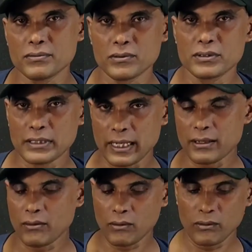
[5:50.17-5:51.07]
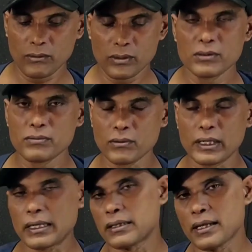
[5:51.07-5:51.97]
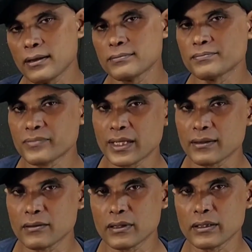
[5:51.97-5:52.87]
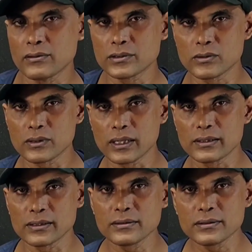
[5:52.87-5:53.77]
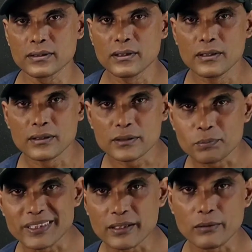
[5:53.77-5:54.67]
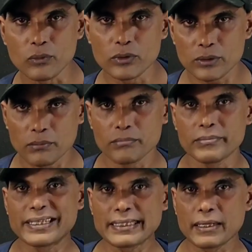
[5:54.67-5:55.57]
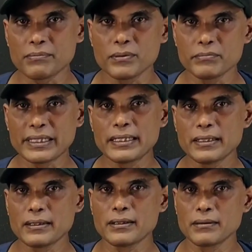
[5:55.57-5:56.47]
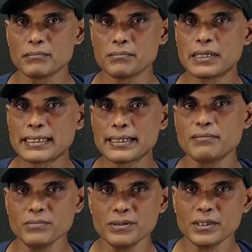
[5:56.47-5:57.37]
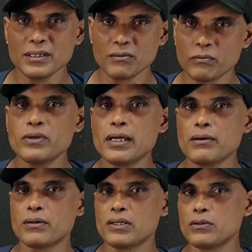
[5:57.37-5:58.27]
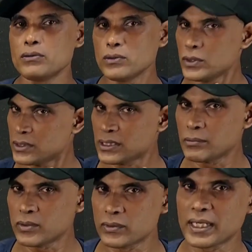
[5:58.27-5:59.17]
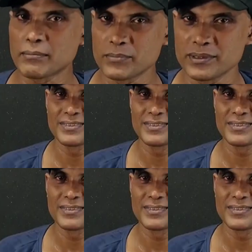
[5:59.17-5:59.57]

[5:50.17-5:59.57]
for sale or for anything, then you can also try this special board, bed type, mini bed type VI Audio subwoofer amp,